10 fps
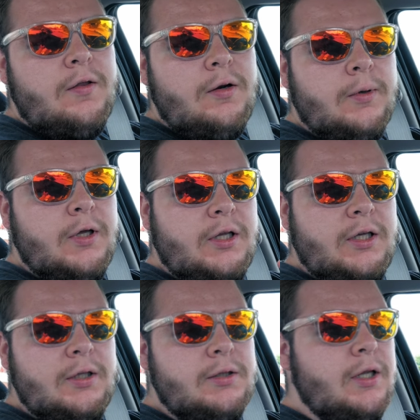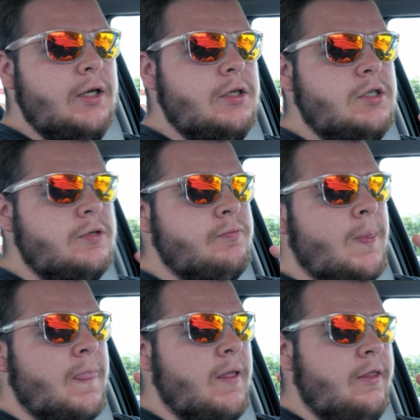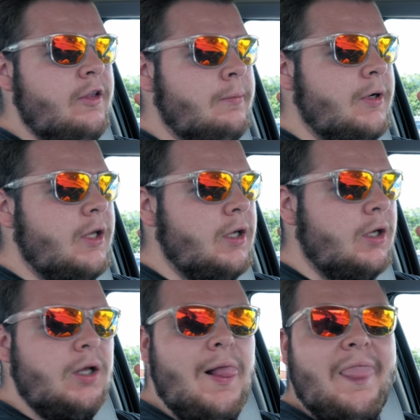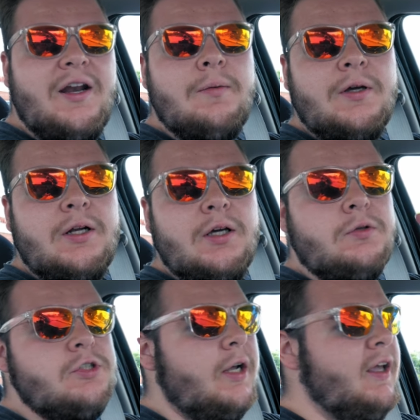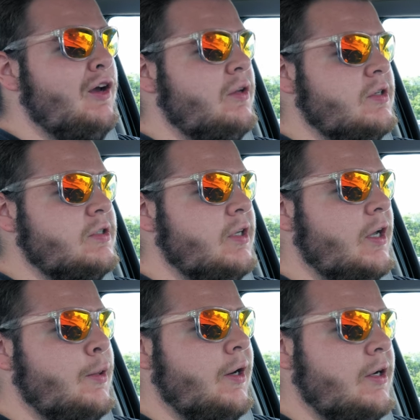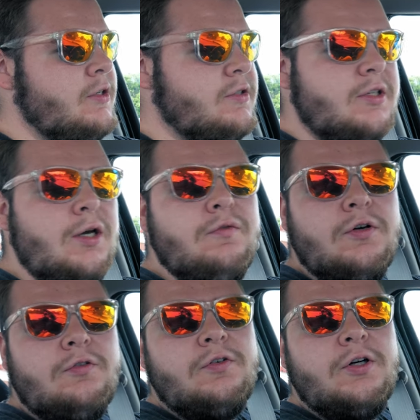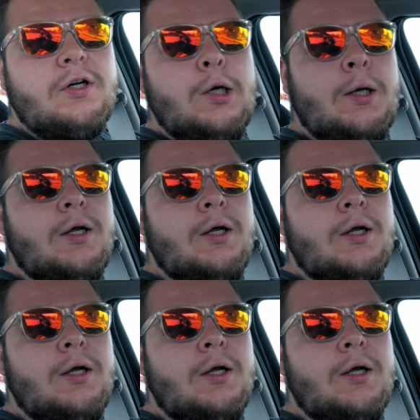I'm gonna eat lunch. And then I'm gonna, then I'm gonna go check out a site that I discovered for,